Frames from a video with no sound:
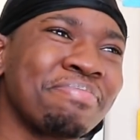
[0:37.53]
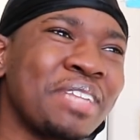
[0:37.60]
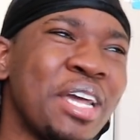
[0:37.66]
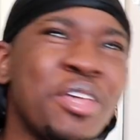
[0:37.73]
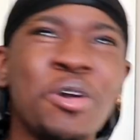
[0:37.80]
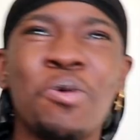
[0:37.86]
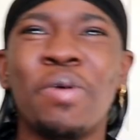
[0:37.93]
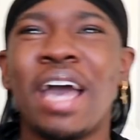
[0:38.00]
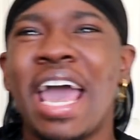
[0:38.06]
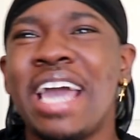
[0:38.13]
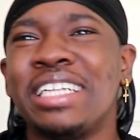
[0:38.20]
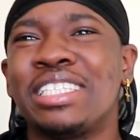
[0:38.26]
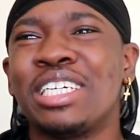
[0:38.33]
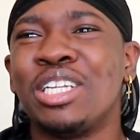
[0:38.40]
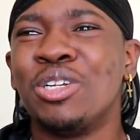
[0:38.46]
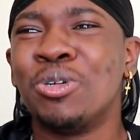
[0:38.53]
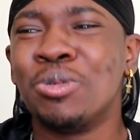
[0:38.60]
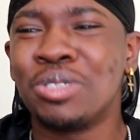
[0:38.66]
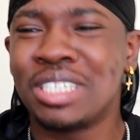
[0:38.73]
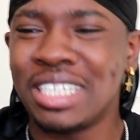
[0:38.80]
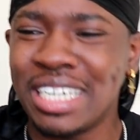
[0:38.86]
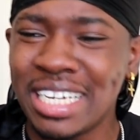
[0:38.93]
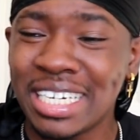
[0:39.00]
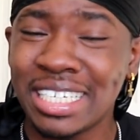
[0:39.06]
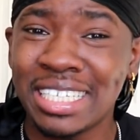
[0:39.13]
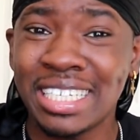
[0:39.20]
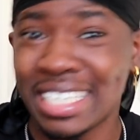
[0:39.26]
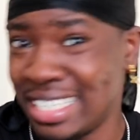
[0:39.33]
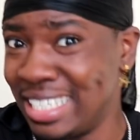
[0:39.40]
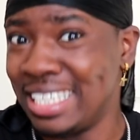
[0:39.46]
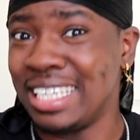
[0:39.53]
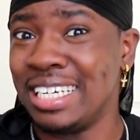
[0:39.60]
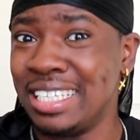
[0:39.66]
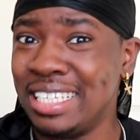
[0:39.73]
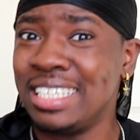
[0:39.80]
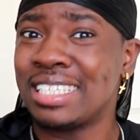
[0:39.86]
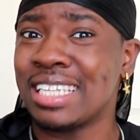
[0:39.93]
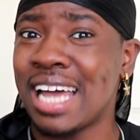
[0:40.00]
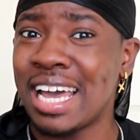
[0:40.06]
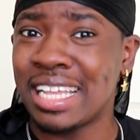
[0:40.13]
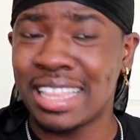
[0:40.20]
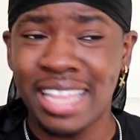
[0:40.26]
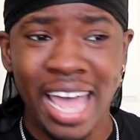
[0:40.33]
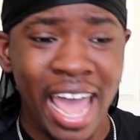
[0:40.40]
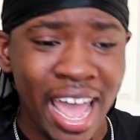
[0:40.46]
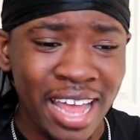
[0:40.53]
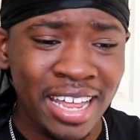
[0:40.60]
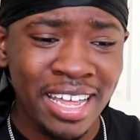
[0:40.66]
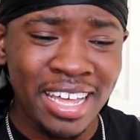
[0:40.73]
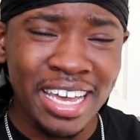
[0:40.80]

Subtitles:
and you would hate to lose the nigga, at least like that.